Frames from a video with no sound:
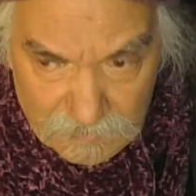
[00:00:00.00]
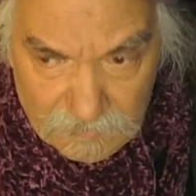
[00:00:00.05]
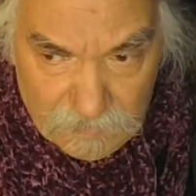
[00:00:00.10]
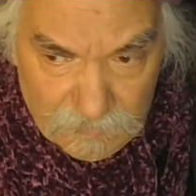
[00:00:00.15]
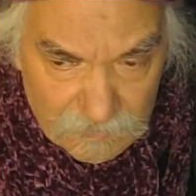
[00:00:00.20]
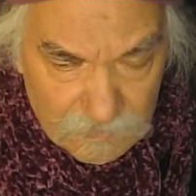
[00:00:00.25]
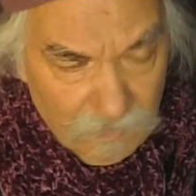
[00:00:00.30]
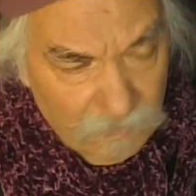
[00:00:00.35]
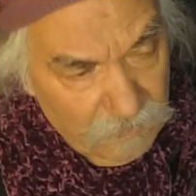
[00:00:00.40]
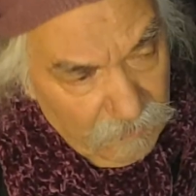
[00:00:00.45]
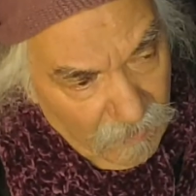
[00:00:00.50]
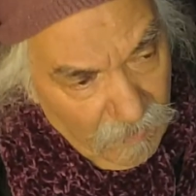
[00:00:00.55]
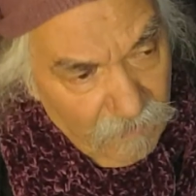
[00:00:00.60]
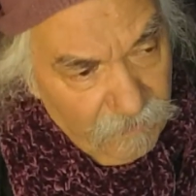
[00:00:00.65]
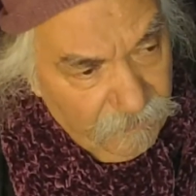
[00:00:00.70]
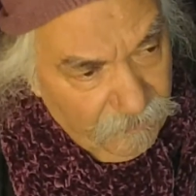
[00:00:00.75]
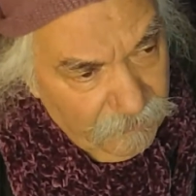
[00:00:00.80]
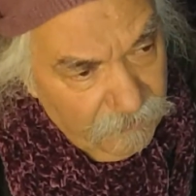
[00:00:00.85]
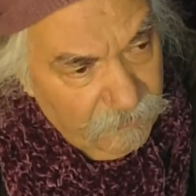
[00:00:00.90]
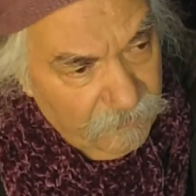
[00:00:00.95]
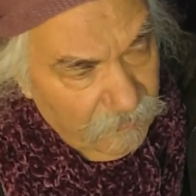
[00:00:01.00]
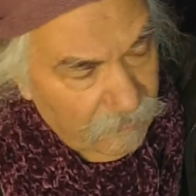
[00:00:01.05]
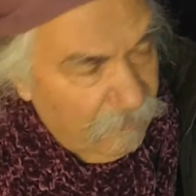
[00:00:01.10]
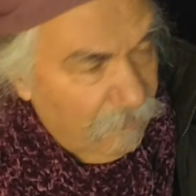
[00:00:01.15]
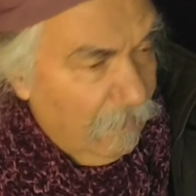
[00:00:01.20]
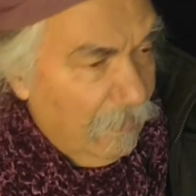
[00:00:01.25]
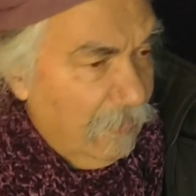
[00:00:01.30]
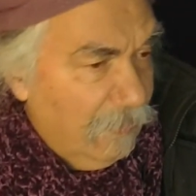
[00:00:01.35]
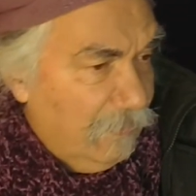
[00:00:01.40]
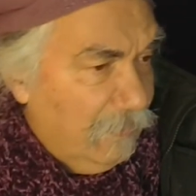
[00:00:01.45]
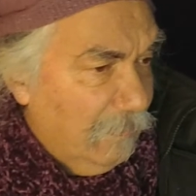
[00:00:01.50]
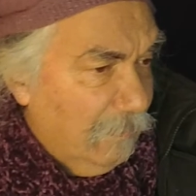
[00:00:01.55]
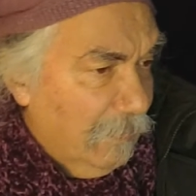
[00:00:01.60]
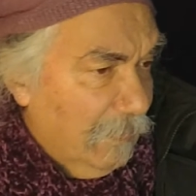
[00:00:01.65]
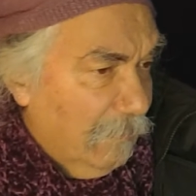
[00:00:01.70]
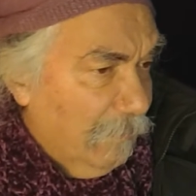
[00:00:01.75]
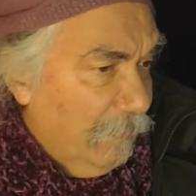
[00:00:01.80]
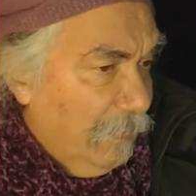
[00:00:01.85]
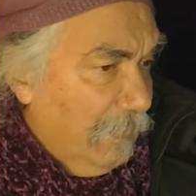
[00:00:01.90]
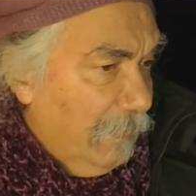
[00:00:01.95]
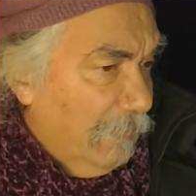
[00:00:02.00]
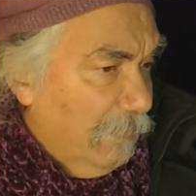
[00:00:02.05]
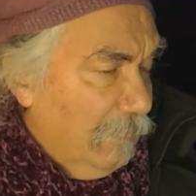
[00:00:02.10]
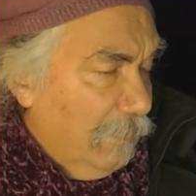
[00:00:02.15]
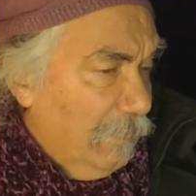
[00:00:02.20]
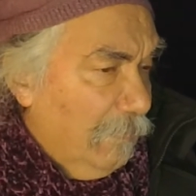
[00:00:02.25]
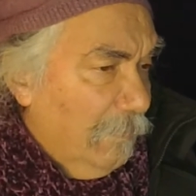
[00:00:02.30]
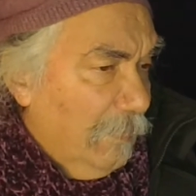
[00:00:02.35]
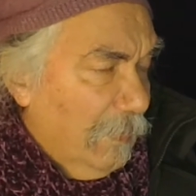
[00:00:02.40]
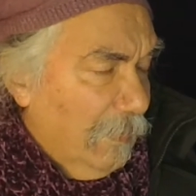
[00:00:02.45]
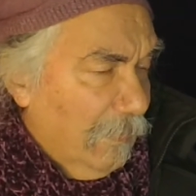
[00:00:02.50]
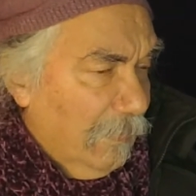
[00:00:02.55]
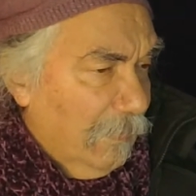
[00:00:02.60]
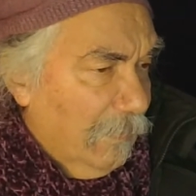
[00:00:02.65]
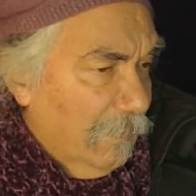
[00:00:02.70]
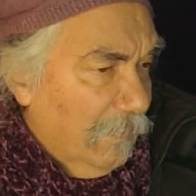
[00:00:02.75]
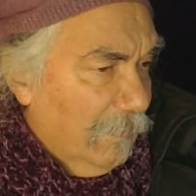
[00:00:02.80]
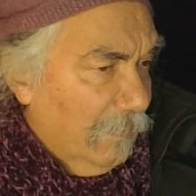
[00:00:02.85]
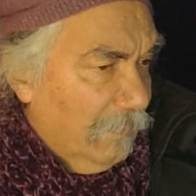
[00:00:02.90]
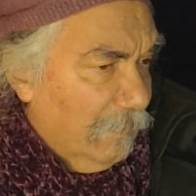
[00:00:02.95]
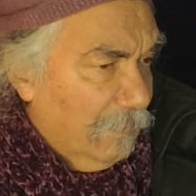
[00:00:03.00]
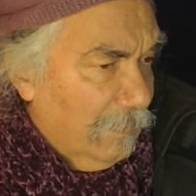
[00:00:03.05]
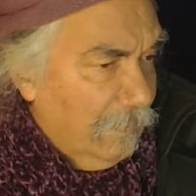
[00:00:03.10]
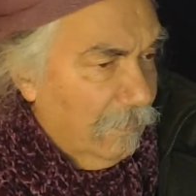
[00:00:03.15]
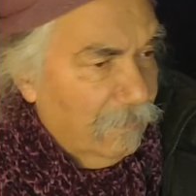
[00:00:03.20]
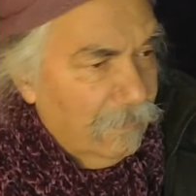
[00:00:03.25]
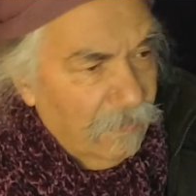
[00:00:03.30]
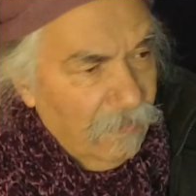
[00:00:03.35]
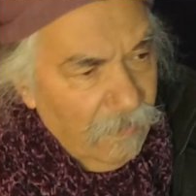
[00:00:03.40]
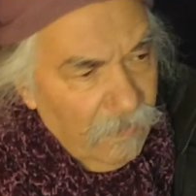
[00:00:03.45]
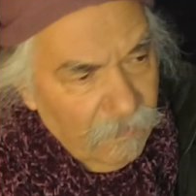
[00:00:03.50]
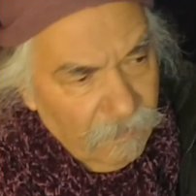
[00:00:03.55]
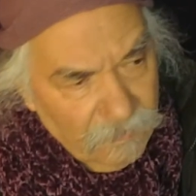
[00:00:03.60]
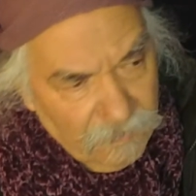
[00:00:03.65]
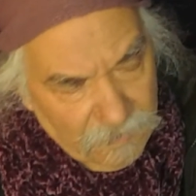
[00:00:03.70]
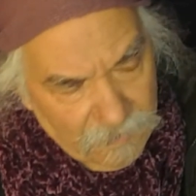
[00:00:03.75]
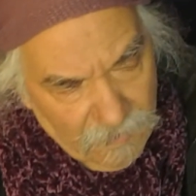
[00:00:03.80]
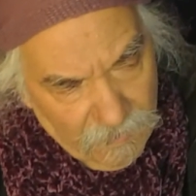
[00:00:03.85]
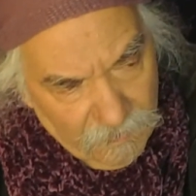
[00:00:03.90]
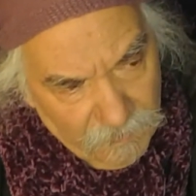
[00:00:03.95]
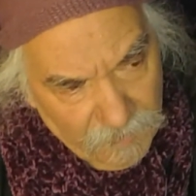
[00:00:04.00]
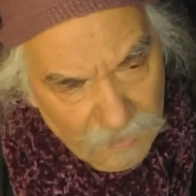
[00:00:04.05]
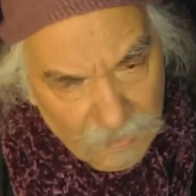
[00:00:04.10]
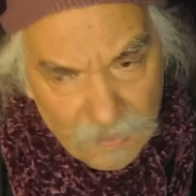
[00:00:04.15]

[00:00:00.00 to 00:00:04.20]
is, this is a tough situation than being human on earth in this time.